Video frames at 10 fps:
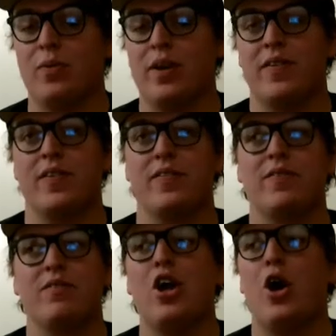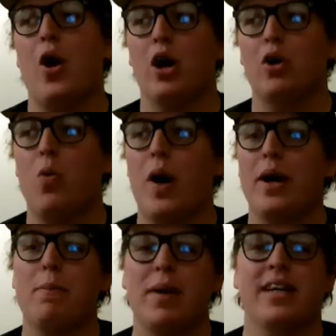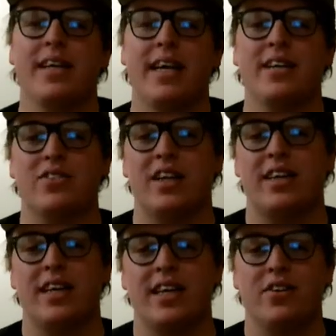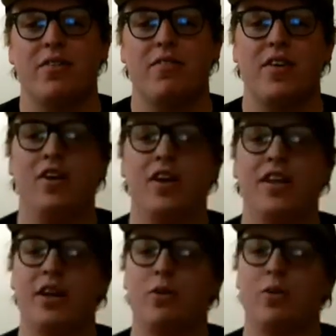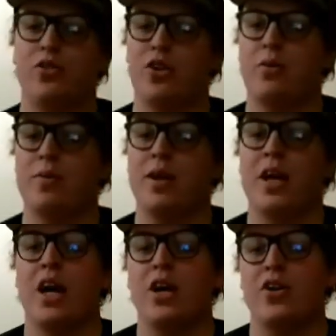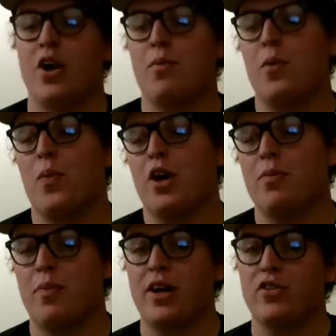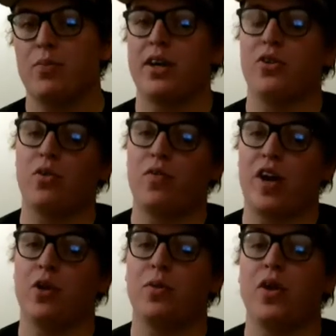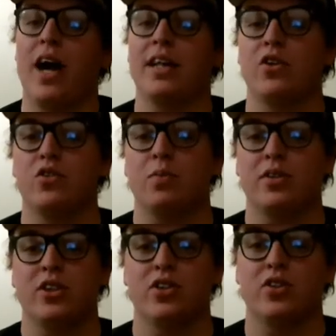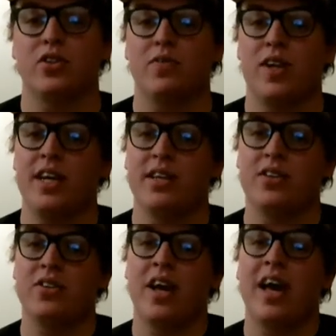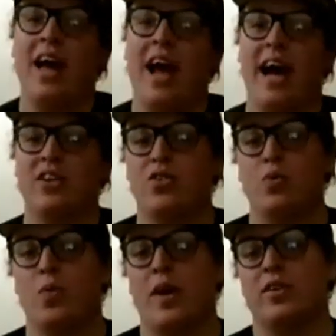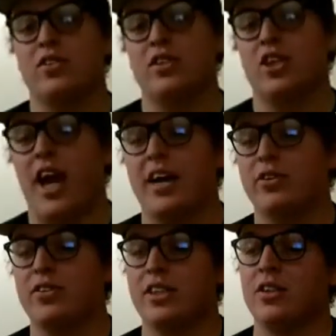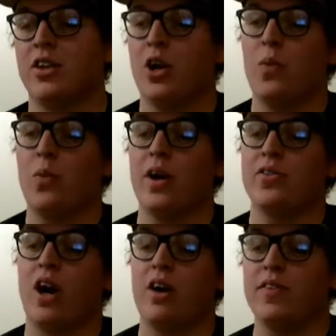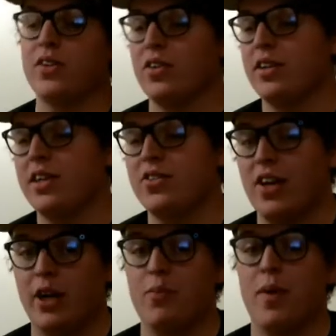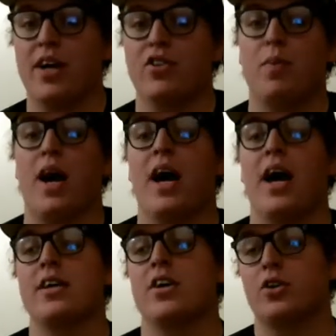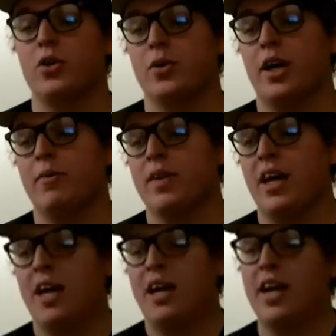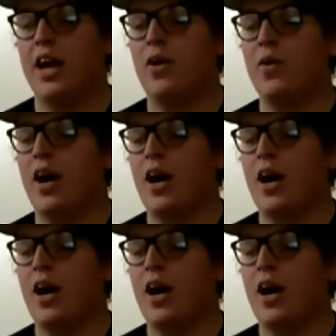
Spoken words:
with, quite a bit of needs that they needed to fill, and there were some number one best players available at those positions of needs, as to where CJ Henderson was obviously the second best behind Okuda. Now,